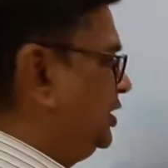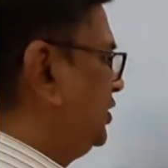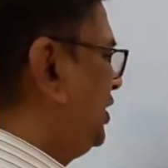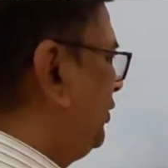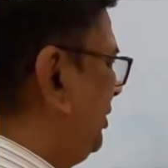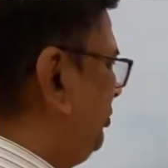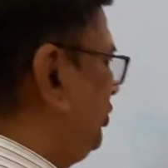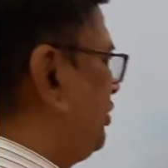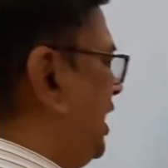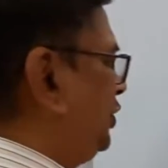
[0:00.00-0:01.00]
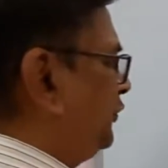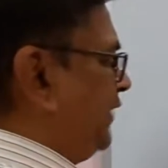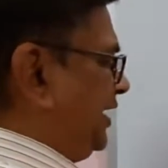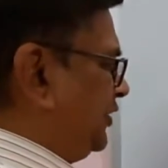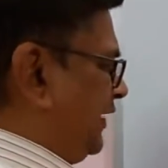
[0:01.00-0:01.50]
Now if you try to
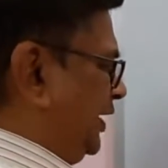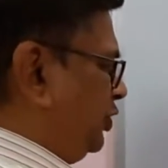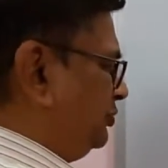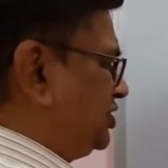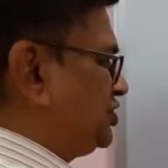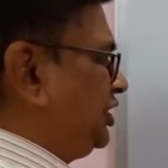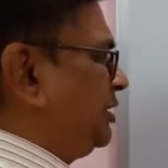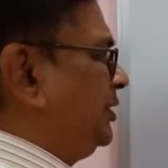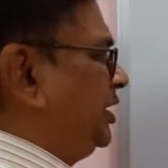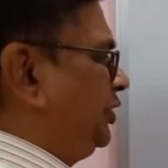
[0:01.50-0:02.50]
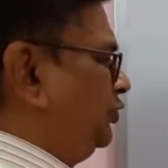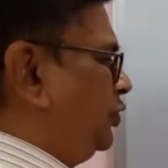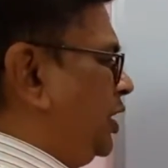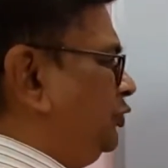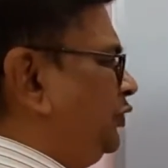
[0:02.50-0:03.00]
find the value of this determinant, you know
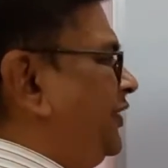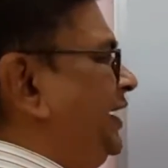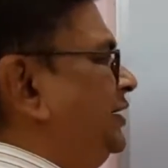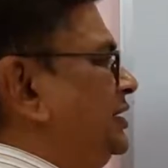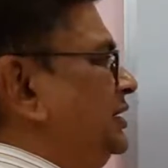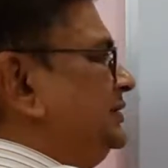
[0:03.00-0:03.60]
how to find,